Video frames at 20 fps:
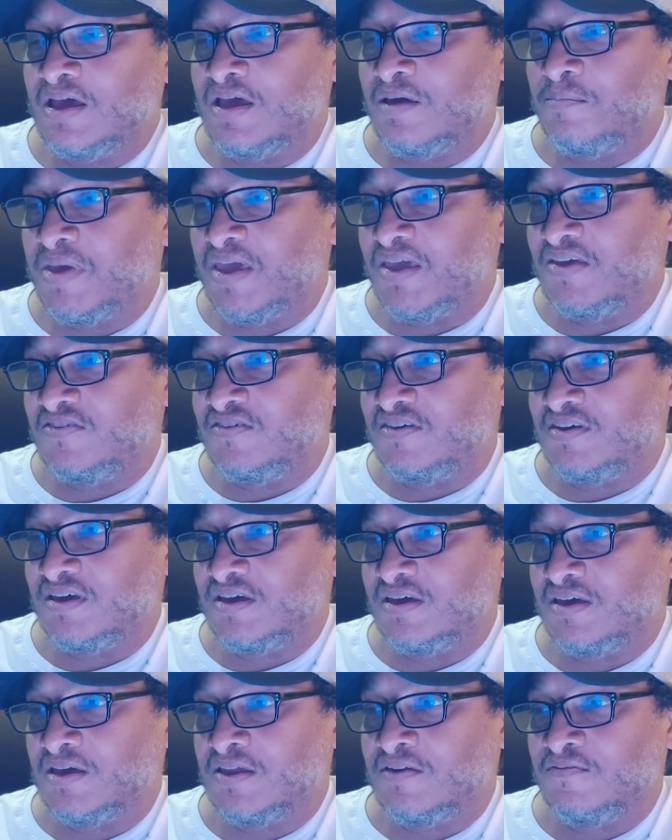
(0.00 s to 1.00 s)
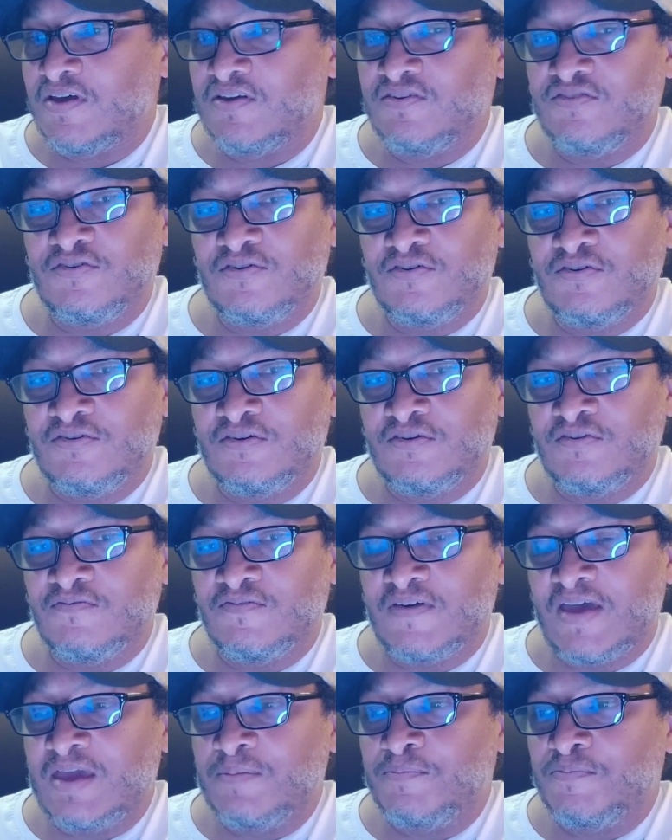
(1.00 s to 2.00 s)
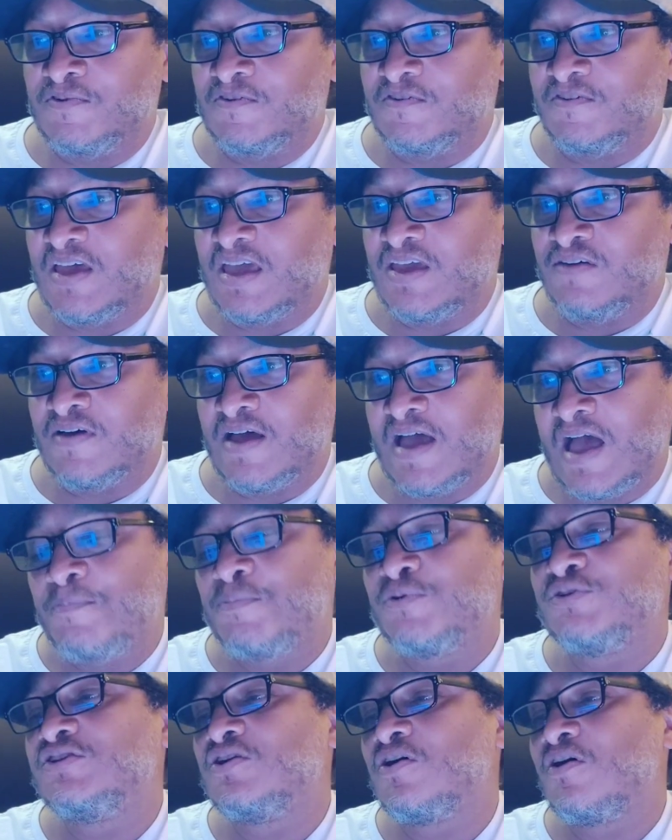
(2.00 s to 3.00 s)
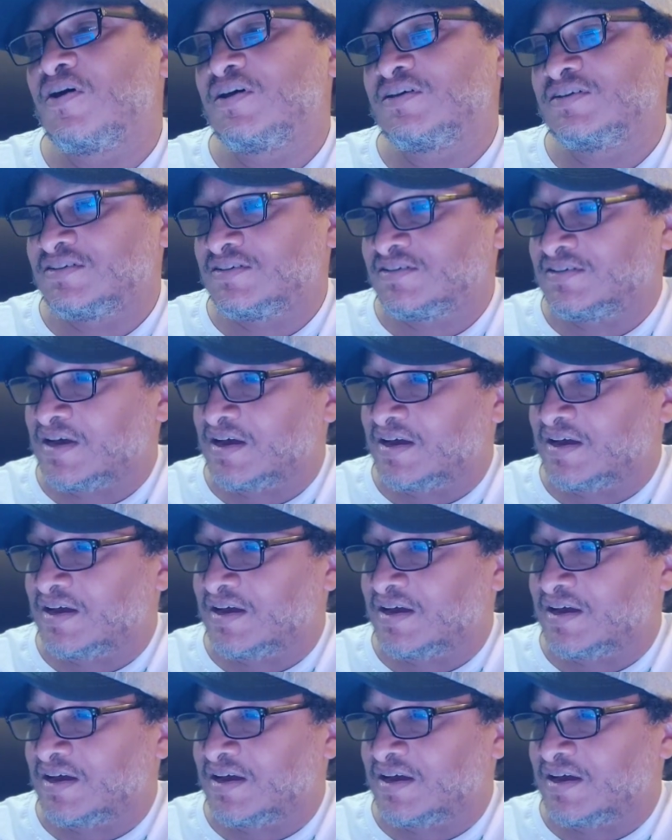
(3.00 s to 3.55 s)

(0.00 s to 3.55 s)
amazing adventures of Ava Applesauce.